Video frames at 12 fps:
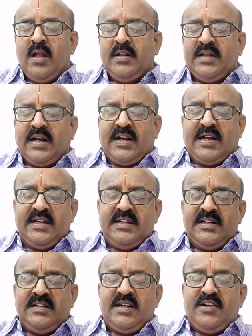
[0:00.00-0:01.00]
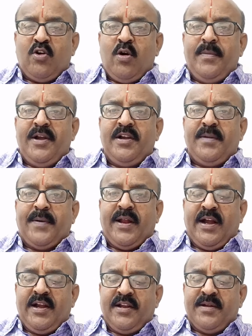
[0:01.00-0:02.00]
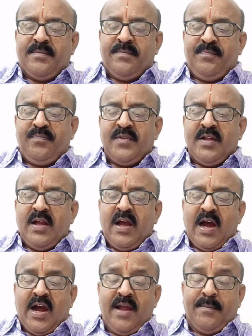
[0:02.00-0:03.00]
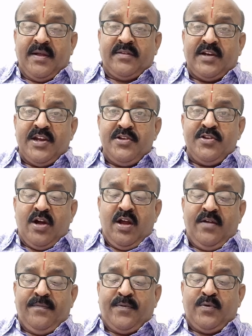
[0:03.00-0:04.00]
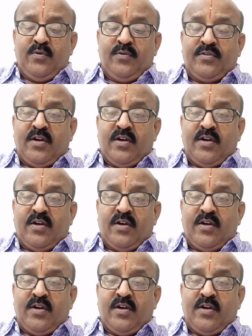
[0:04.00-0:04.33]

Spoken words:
The current dominant paradigm, I must enjoy fruits